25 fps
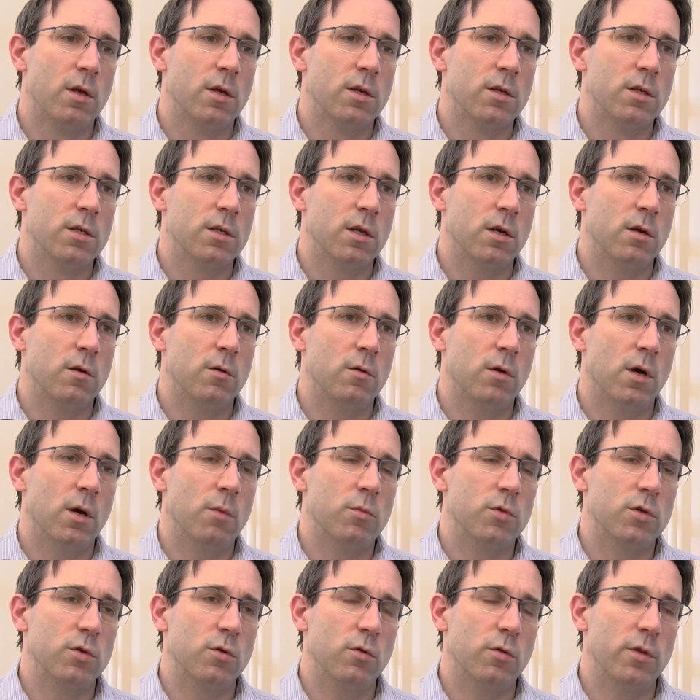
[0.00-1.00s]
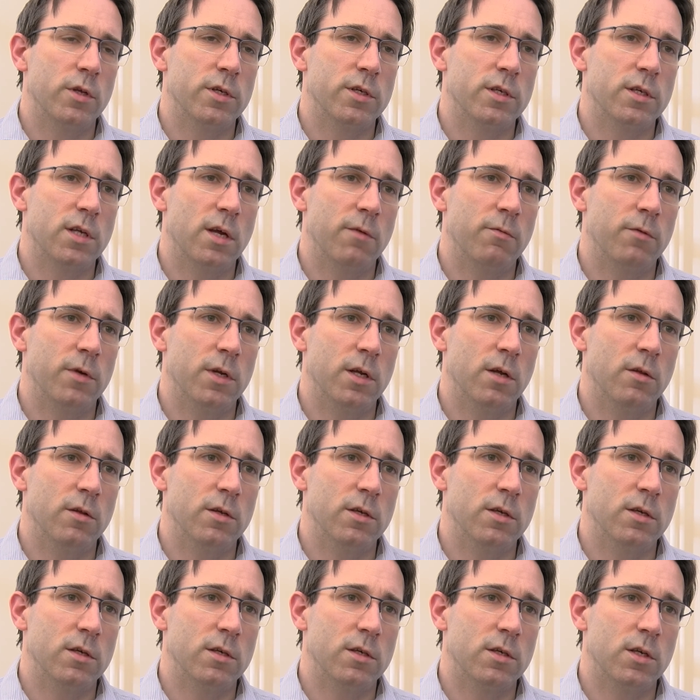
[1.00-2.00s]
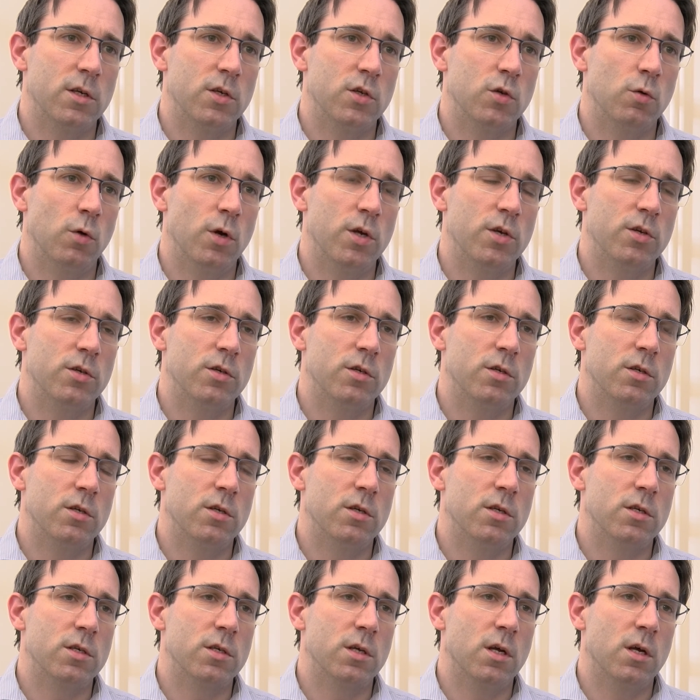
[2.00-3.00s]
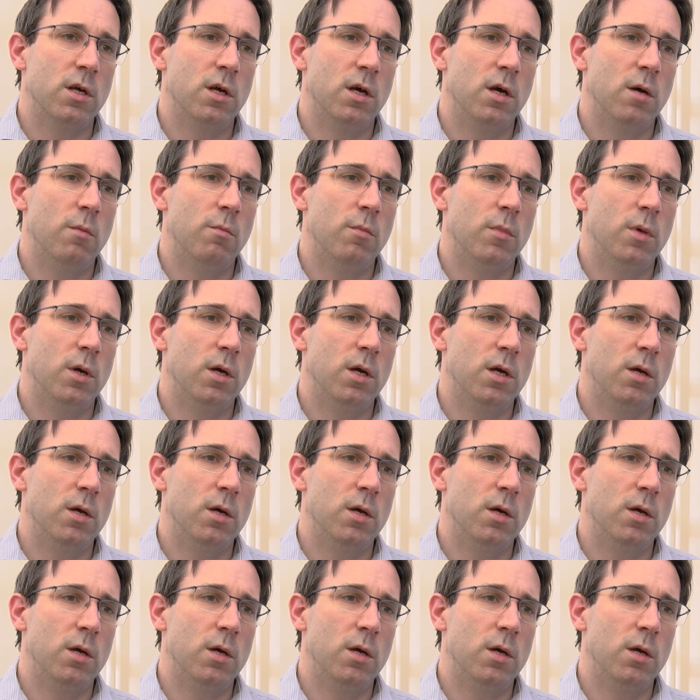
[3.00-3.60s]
So I'm sure there's definitely other situations um,